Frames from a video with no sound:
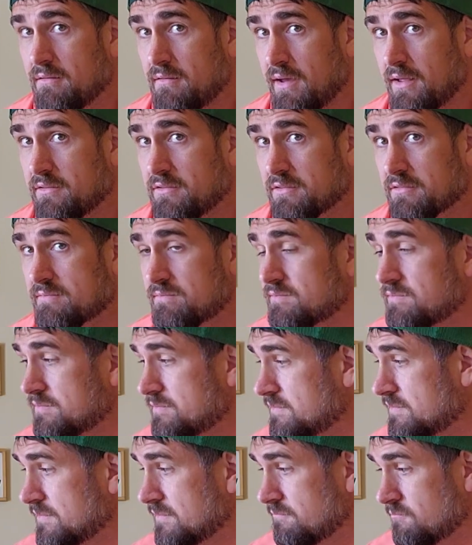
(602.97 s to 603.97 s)
I just
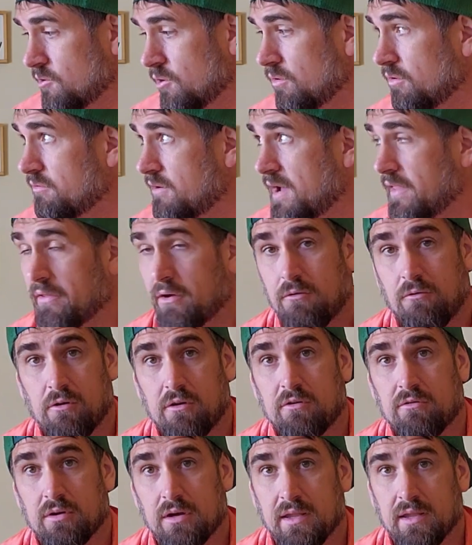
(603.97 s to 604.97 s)
roll around the
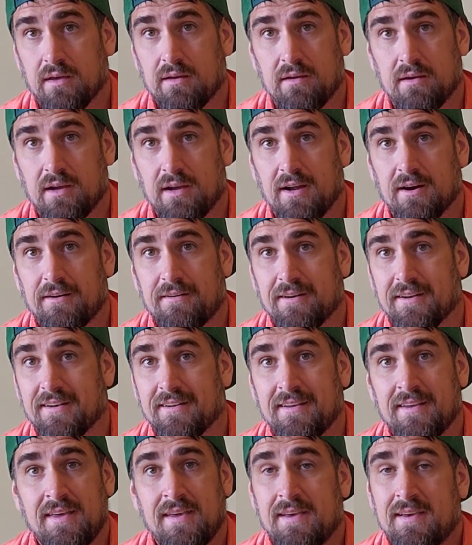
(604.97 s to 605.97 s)
course with it, you know. And
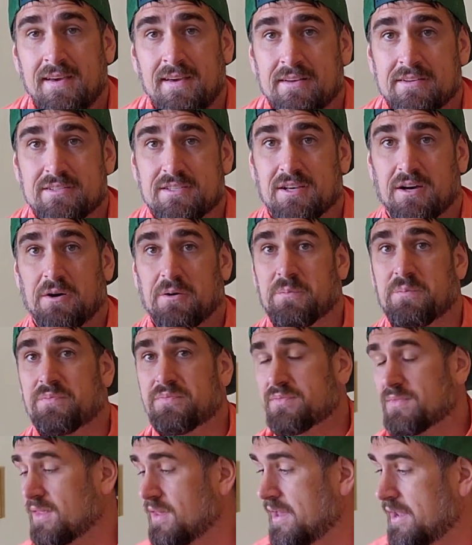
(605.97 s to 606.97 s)
so
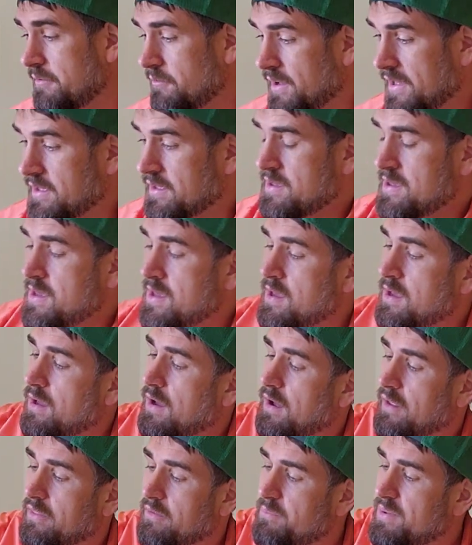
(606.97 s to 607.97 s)
anyway,
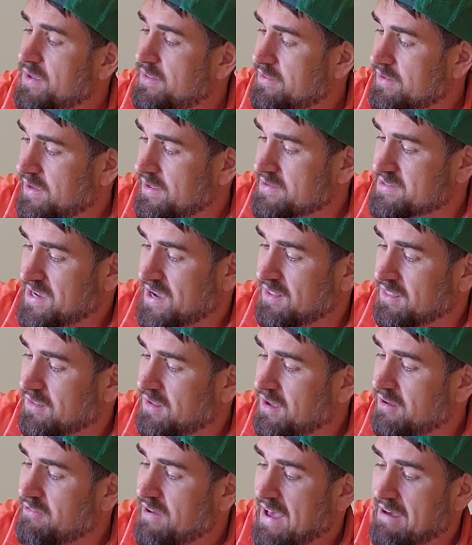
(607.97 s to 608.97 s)
the big thing is I
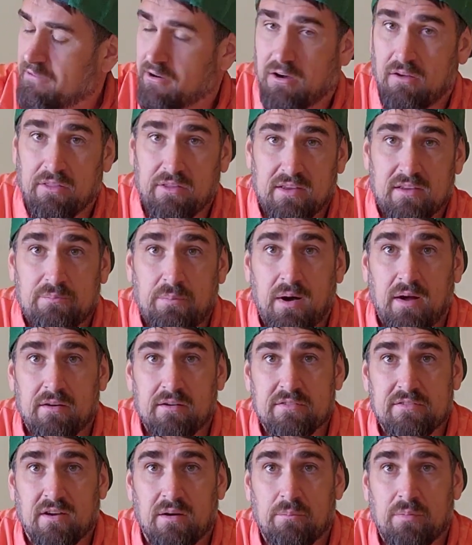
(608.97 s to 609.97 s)
love having all these
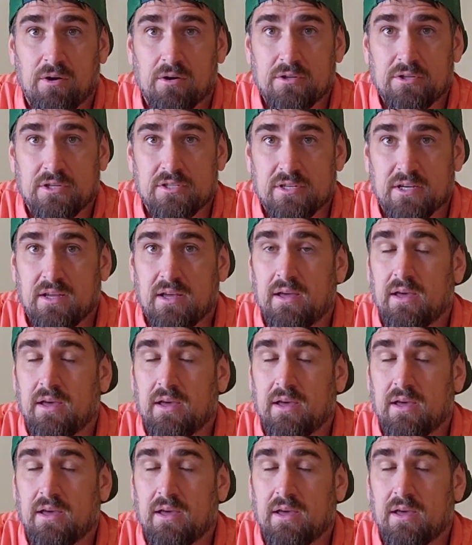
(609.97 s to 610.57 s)
putters and approaches.